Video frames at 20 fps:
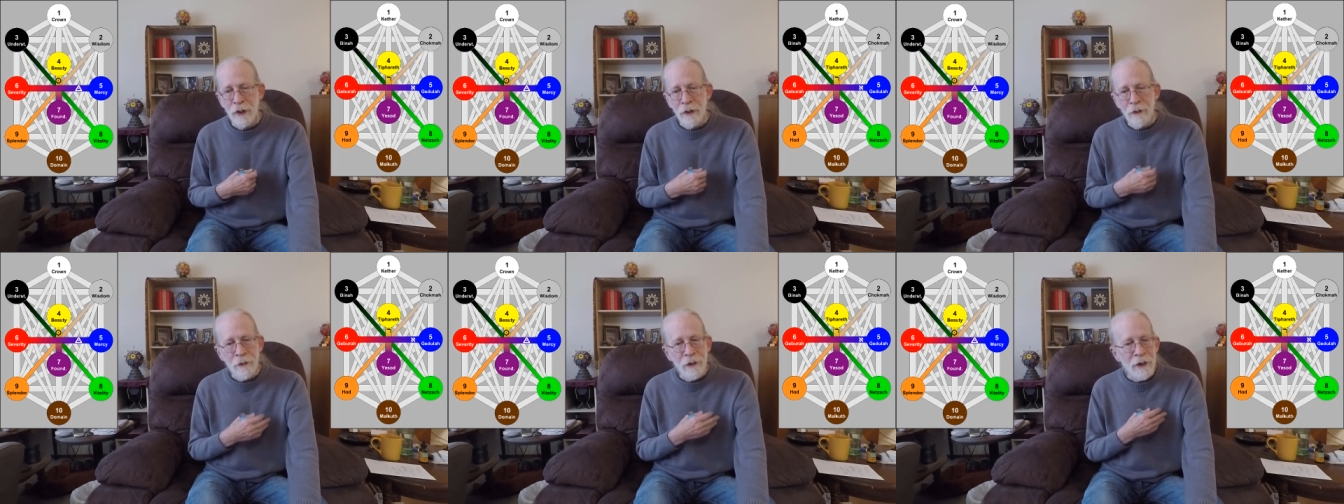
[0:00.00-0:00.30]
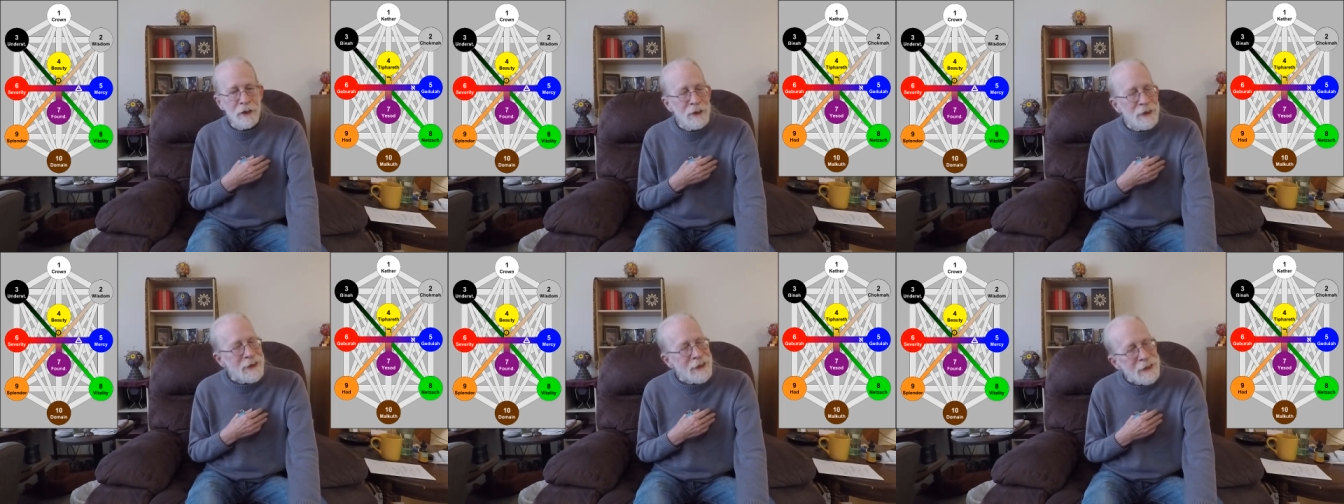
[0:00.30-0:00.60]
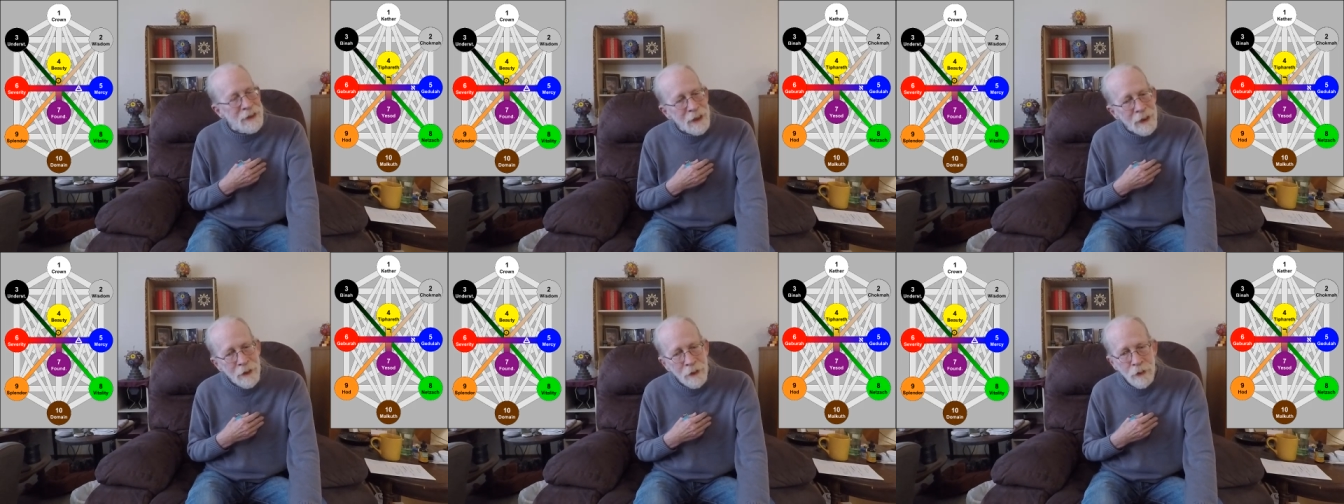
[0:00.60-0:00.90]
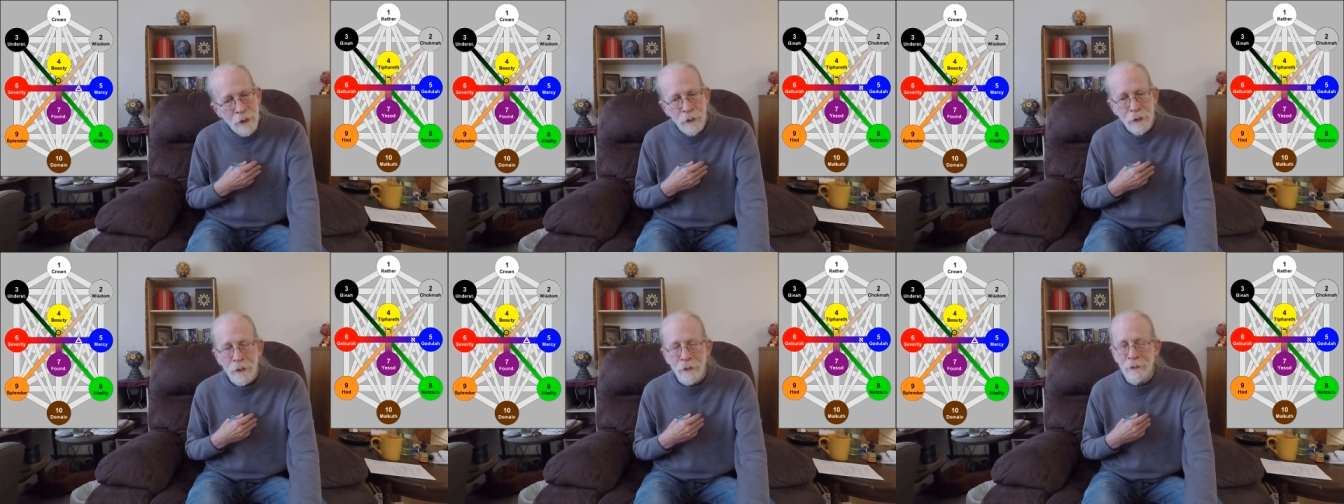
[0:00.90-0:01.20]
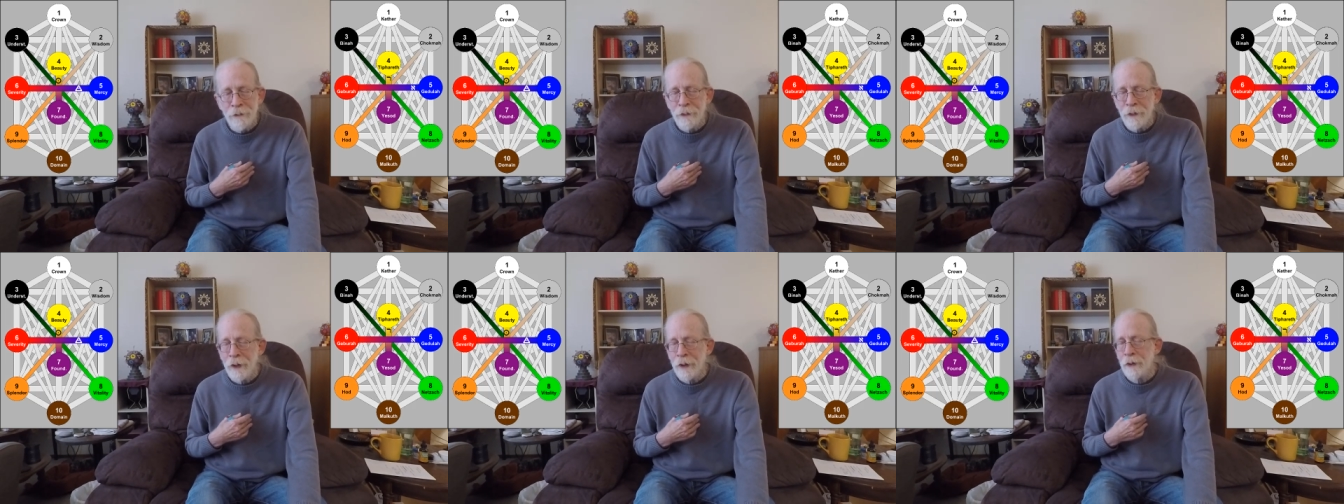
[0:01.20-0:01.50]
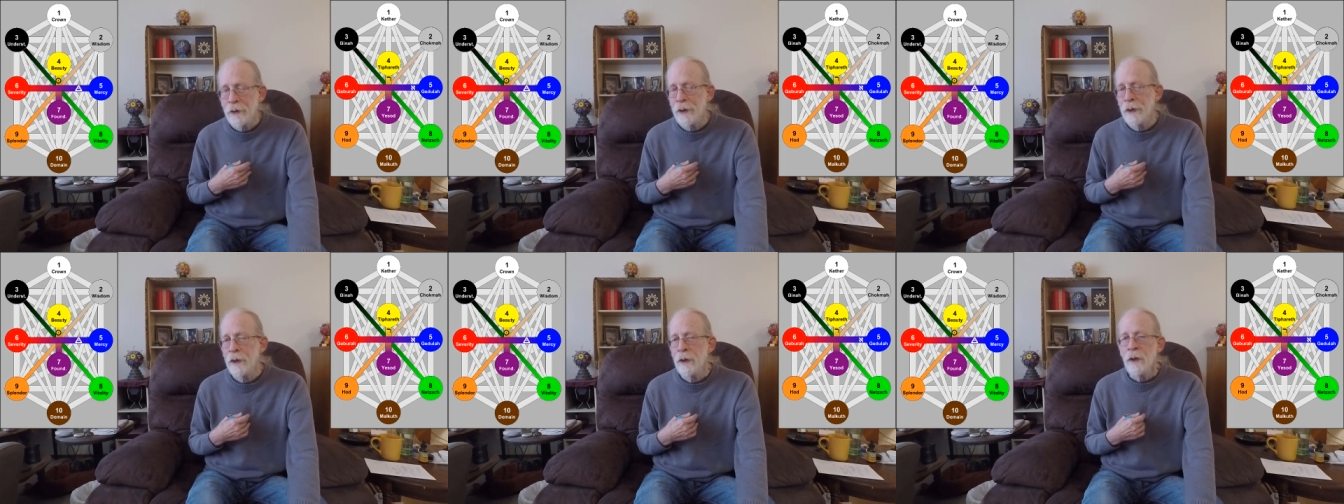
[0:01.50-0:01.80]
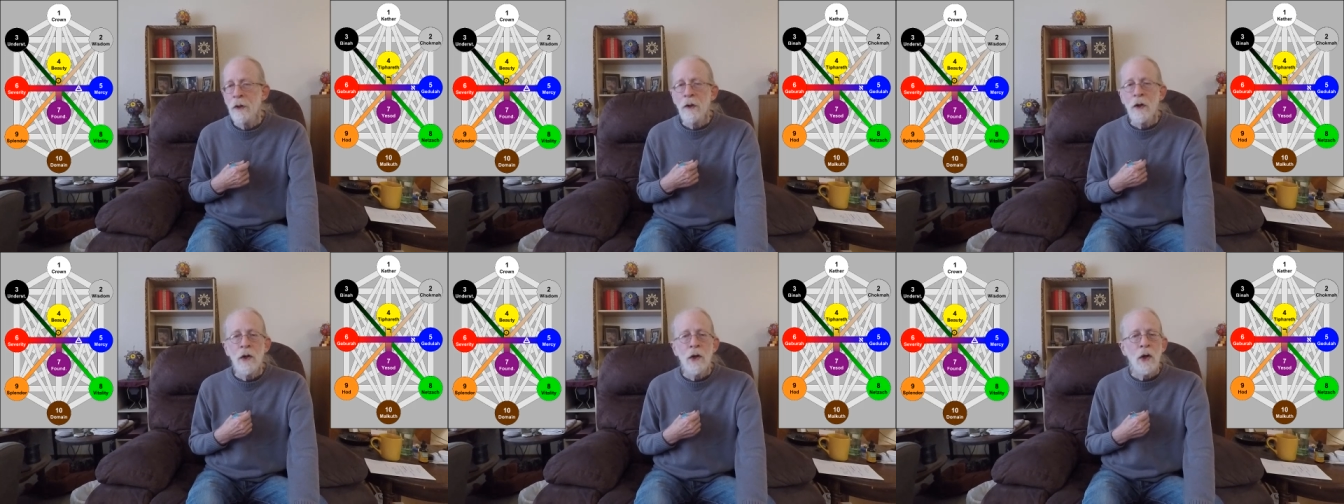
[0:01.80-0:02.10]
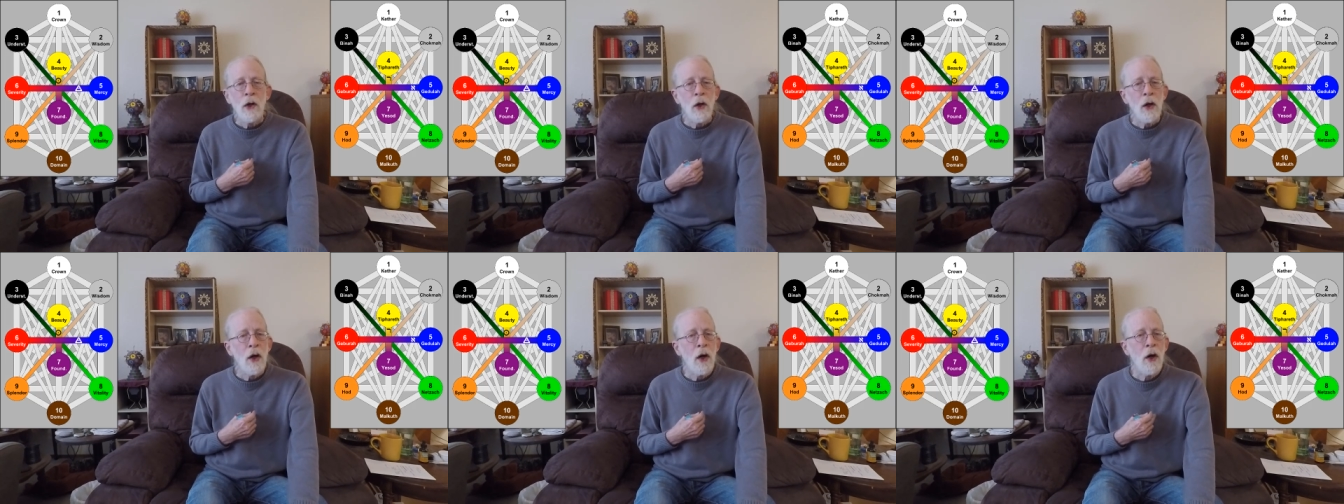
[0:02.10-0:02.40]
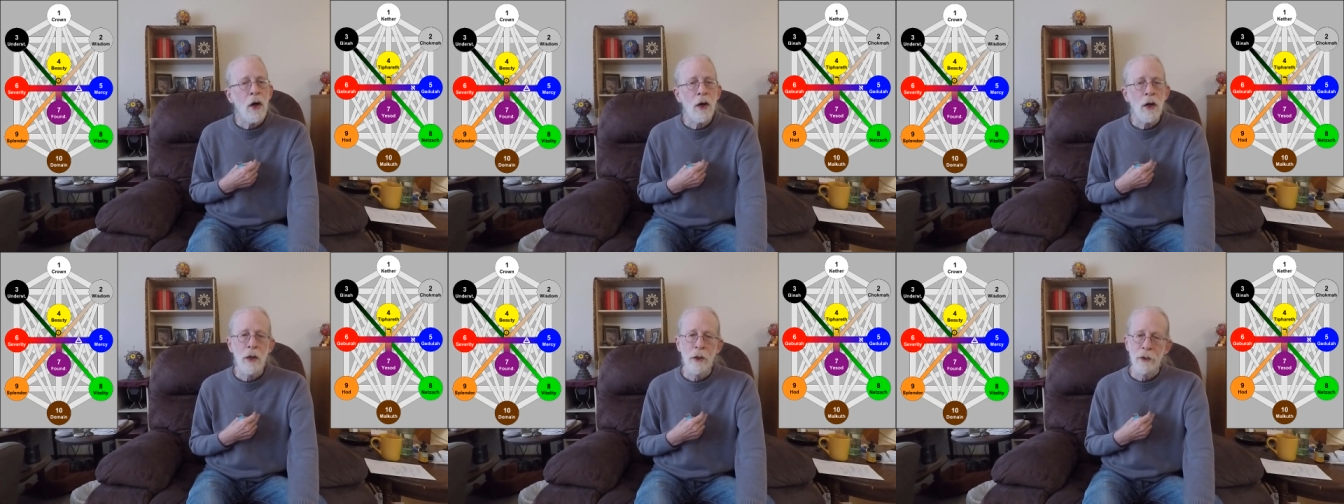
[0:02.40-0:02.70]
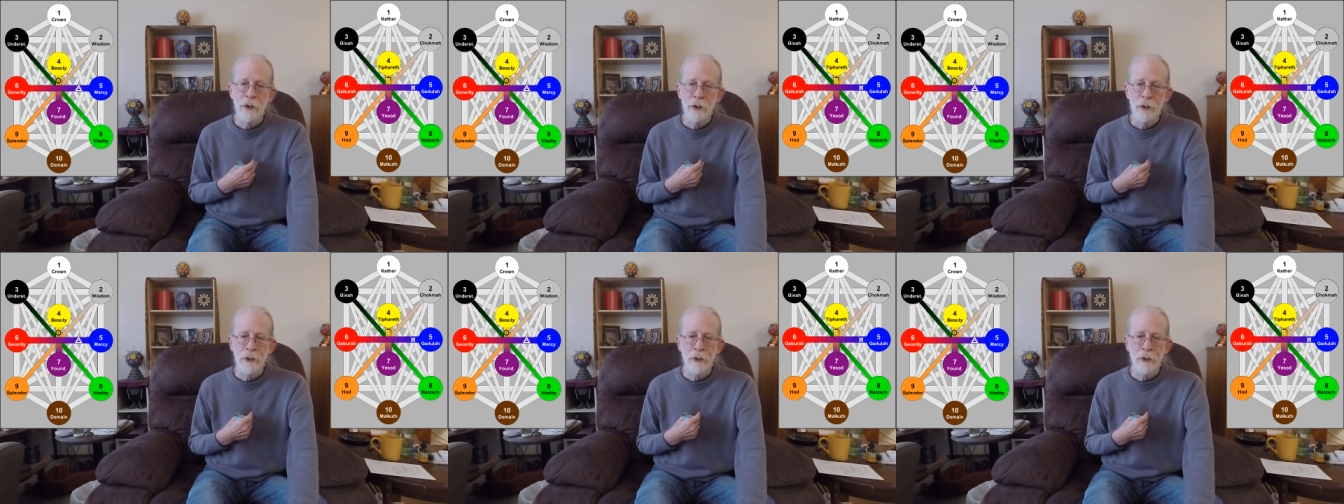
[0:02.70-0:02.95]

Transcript: The center, the very heart,